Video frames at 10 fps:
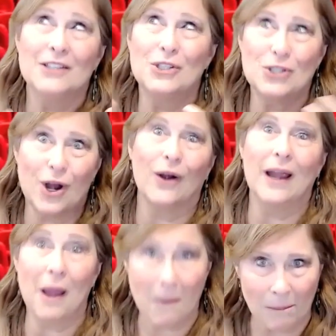
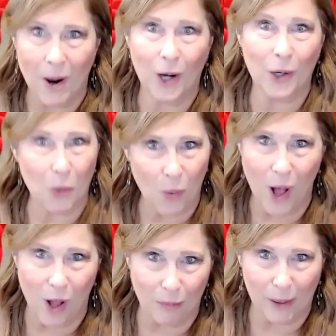starring Mark
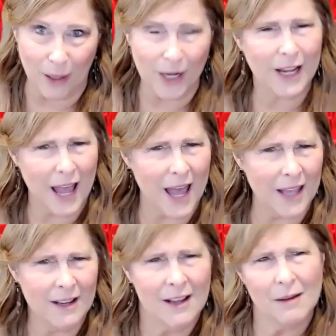Wahlberg,
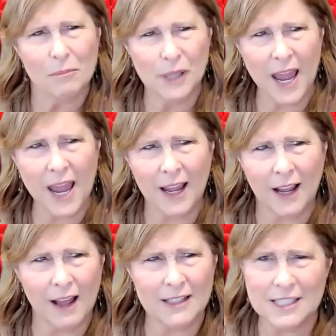again,
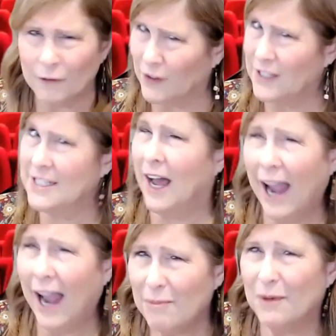playing a different
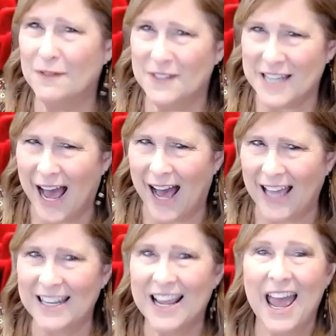type of
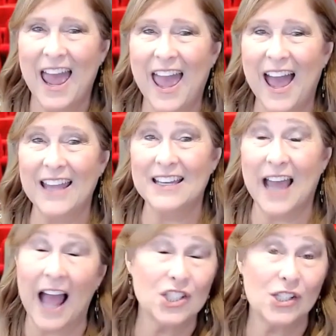dad. And
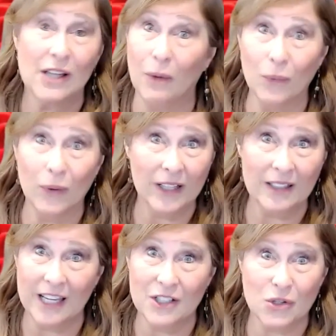actually, I
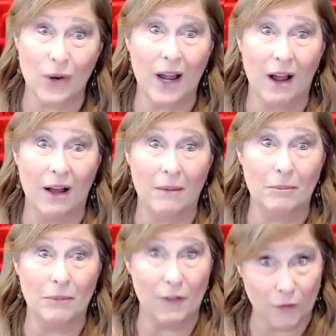really enjoy
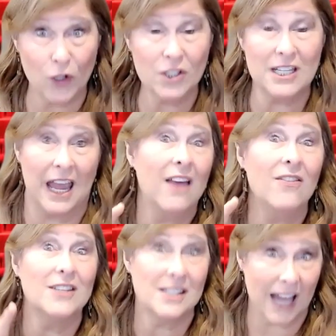the first
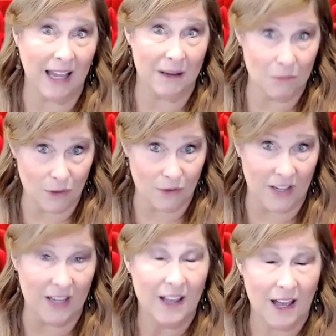and the second
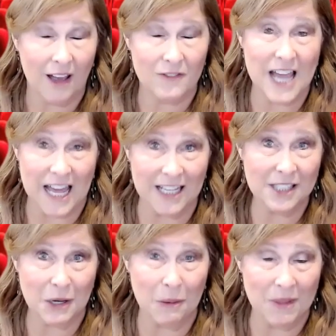movie of
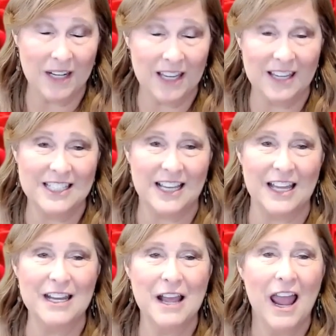Daddy's Home that he
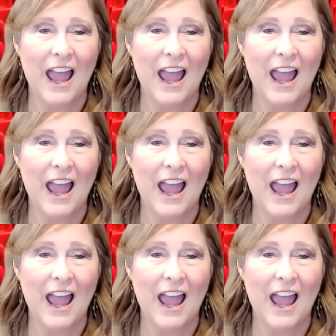did.